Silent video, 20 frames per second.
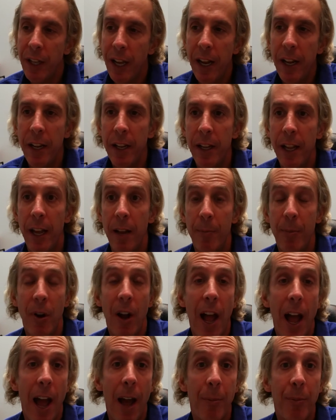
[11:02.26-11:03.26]
stated that
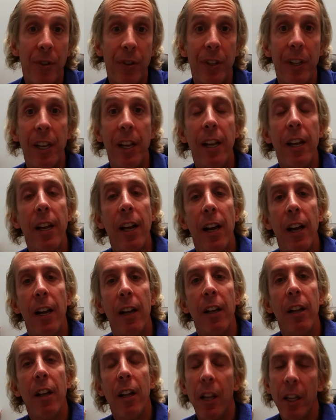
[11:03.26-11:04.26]
perhaps the,
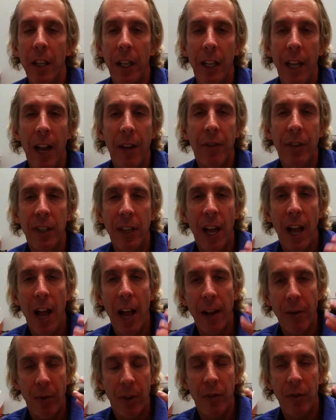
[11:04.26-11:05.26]
uh, the left
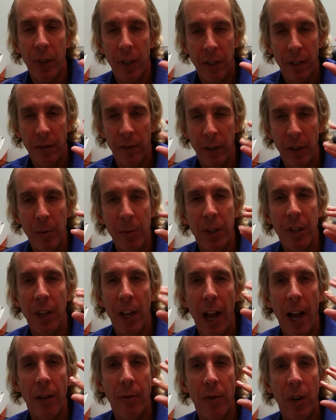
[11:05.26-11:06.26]
side, which was the Voluma
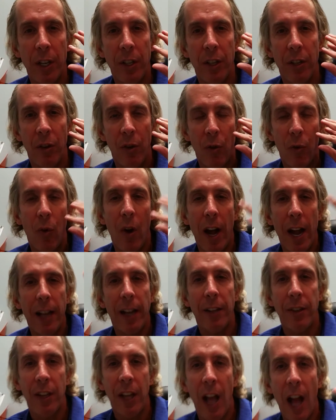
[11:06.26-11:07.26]
side, wasn't
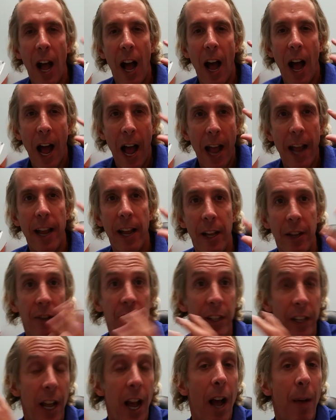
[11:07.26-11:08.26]
quite as high
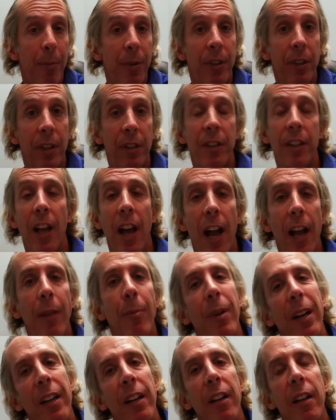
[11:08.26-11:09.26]
as the opposite
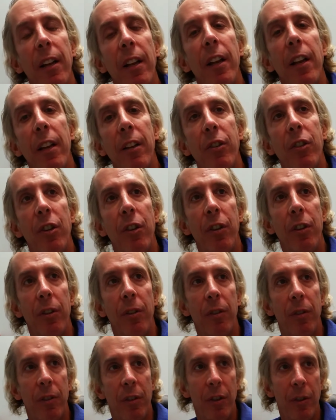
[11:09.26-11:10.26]
side, but
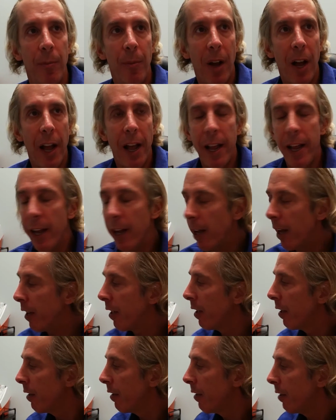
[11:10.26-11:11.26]
to, to my
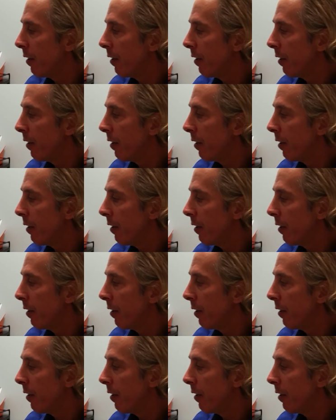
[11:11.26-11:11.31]
uh,